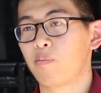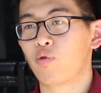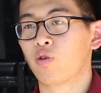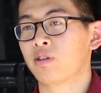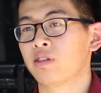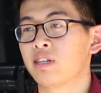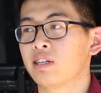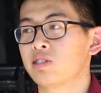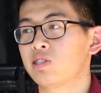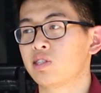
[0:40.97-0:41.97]
important
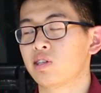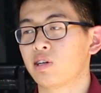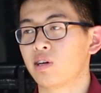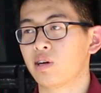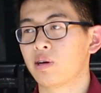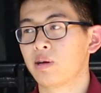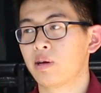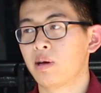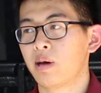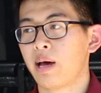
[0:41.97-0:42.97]
thing to
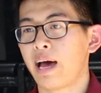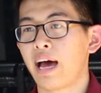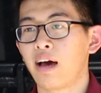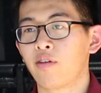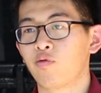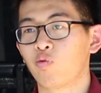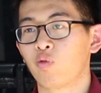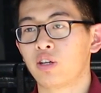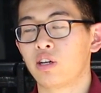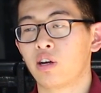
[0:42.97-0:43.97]
have
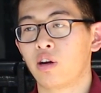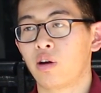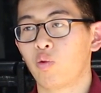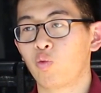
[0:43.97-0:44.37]
when, you're,